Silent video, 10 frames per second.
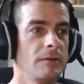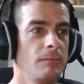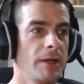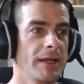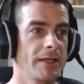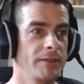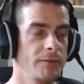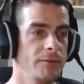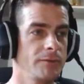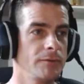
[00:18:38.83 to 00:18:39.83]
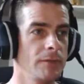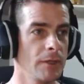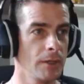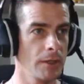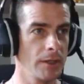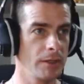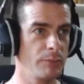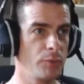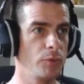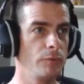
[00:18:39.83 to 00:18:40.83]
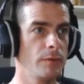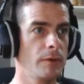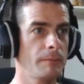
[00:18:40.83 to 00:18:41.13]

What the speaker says: what I can do to improve